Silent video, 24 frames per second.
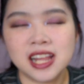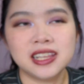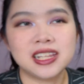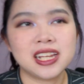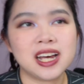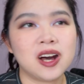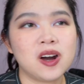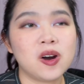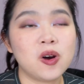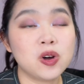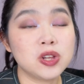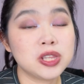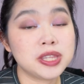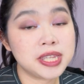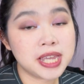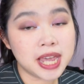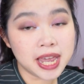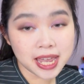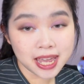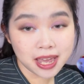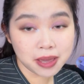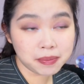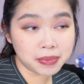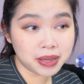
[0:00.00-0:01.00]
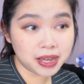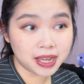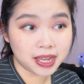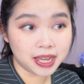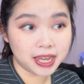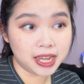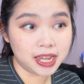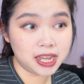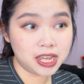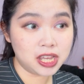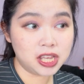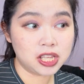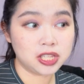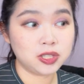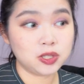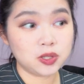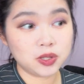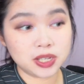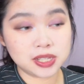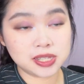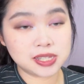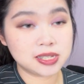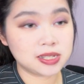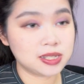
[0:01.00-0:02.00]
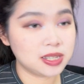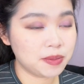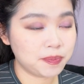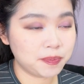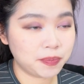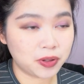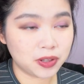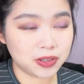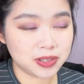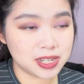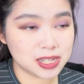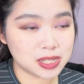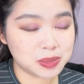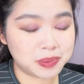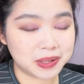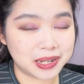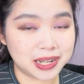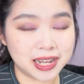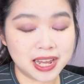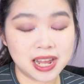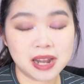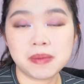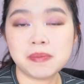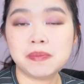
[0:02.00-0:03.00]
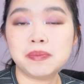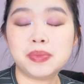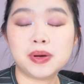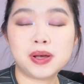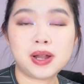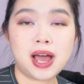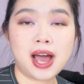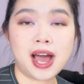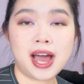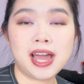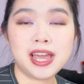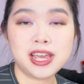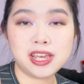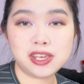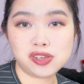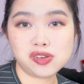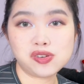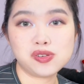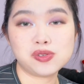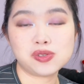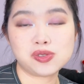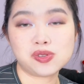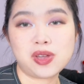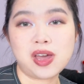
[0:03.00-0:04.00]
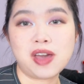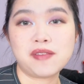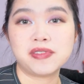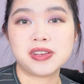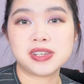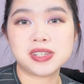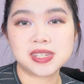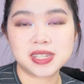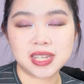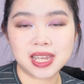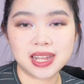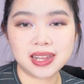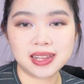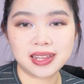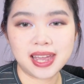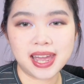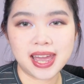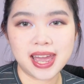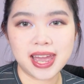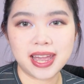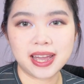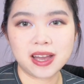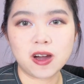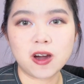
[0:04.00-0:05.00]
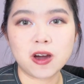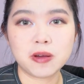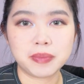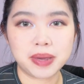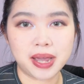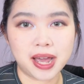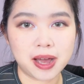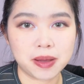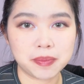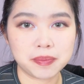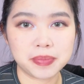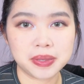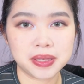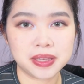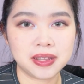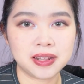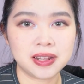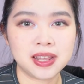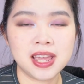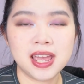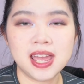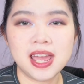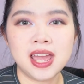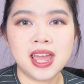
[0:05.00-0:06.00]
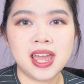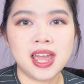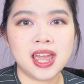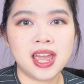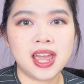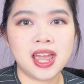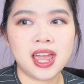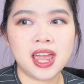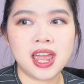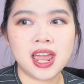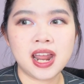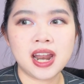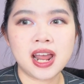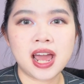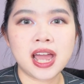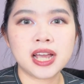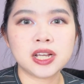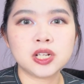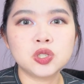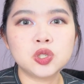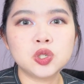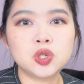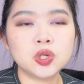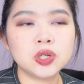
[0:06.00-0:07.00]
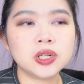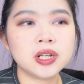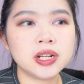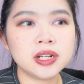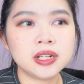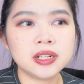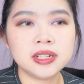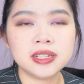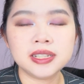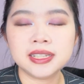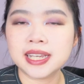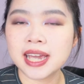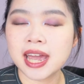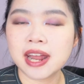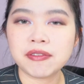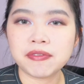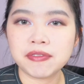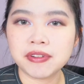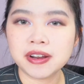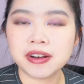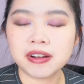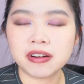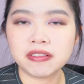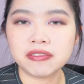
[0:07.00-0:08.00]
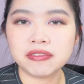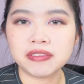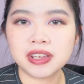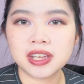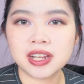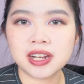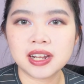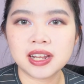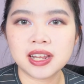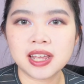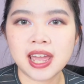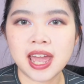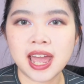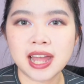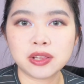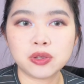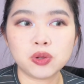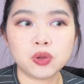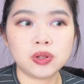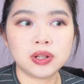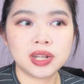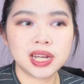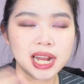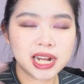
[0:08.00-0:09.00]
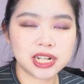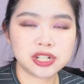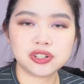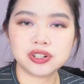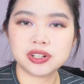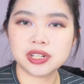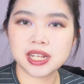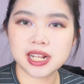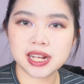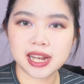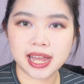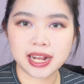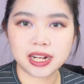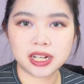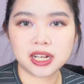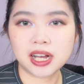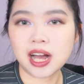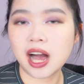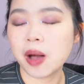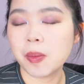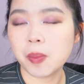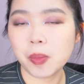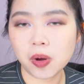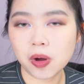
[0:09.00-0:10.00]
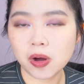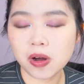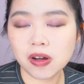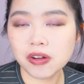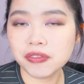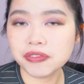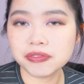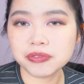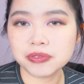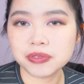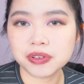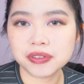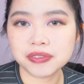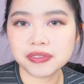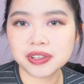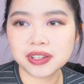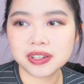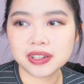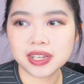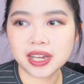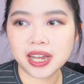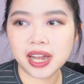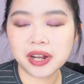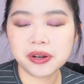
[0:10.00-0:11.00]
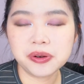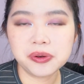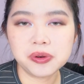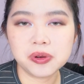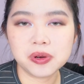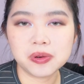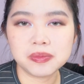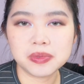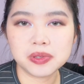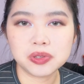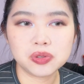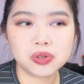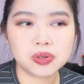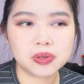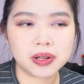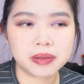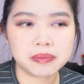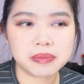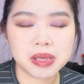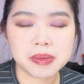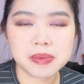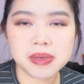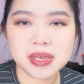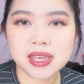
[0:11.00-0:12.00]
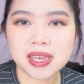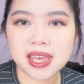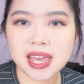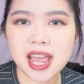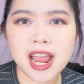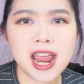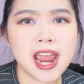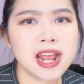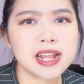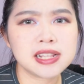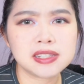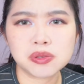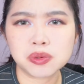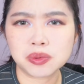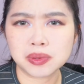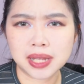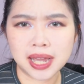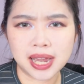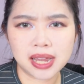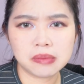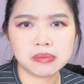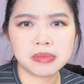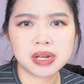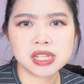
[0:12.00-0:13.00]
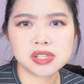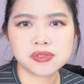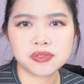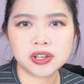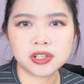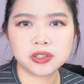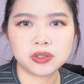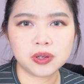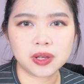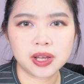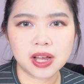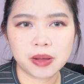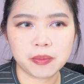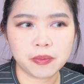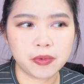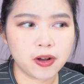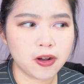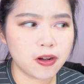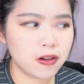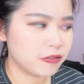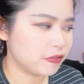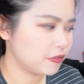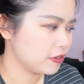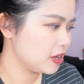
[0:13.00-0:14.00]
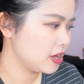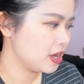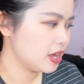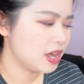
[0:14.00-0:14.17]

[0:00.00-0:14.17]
Now, TMI, you can skip on this part, but I used to have a skin tag on my armpit and I couldn't get rid of it. It had to naturally like come off within like, I don't know, it took like maybe 8 to 9 months for it to come off.